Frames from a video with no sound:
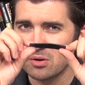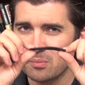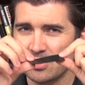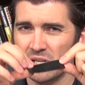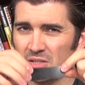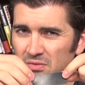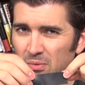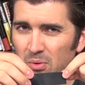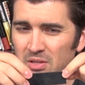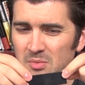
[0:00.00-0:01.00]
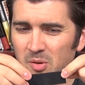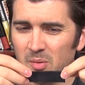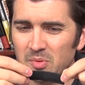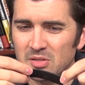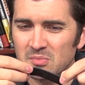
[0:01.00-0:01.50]
Grip just for this
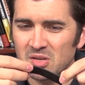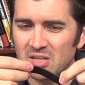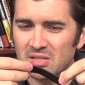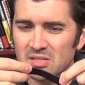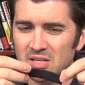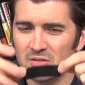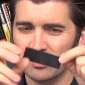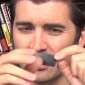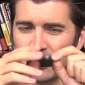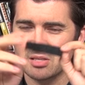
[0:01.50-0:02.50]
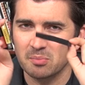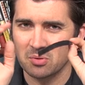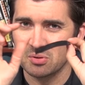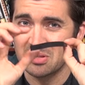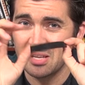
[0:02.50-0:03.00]
purpose because it's really meant to
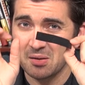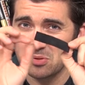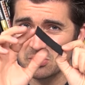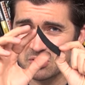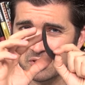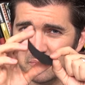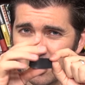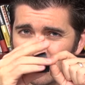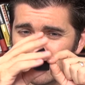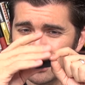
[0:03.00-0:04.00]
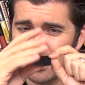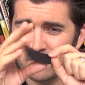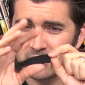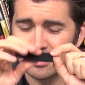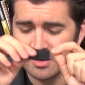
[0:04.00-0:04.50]
pull nibs, which are smaller in
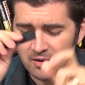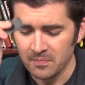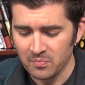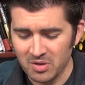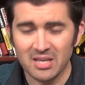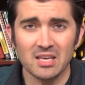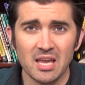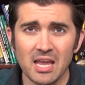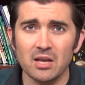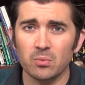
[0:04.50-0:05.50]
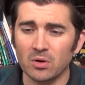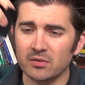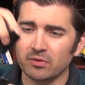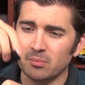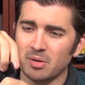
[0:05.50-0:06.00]
diameter, but it can
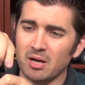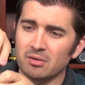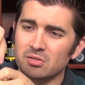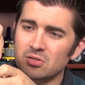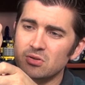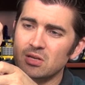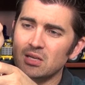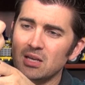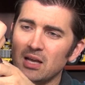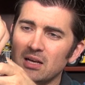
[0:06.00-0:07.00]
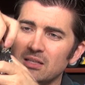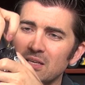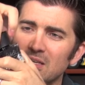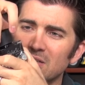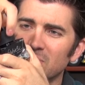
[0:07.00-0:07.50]
work for a bottle. So you can get a
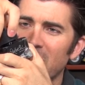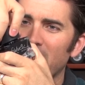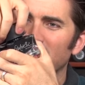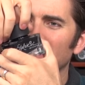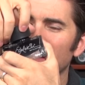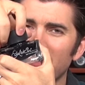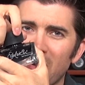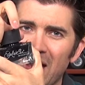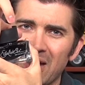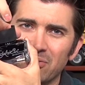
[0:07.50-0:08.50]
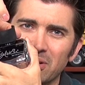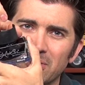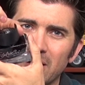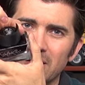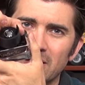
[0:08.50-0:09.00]
decent wrapping. It'll get about halfway
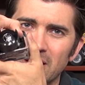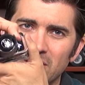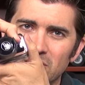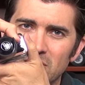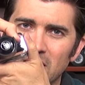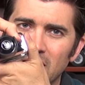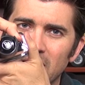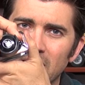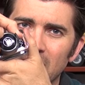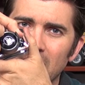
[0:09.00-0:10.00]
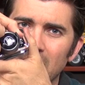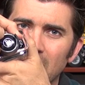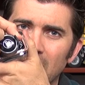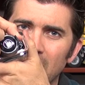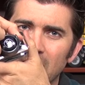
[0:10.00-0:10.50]
around an Edelstein
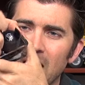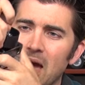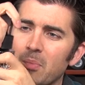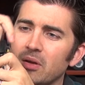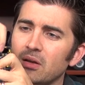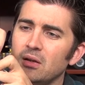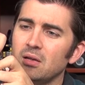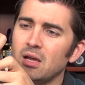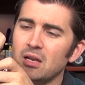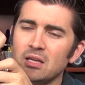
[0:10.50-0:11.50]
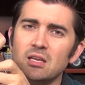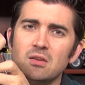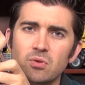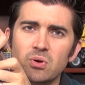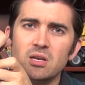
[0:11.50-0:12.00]
uh, cap, and it can
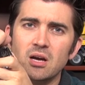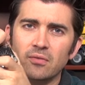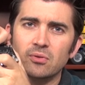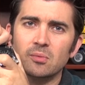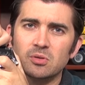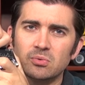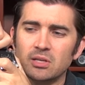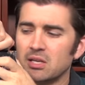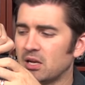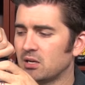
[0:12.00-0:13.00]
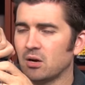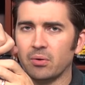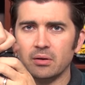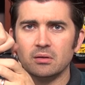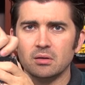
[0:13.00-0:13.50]
give you enough grip to really get it
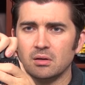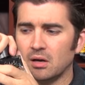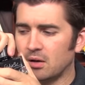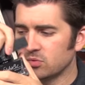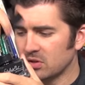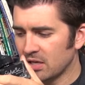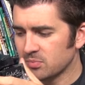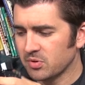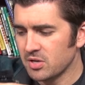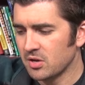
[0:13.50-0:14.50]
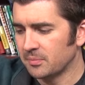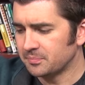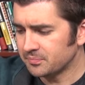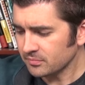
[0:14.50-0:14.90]
going. Um, so that's pretty good.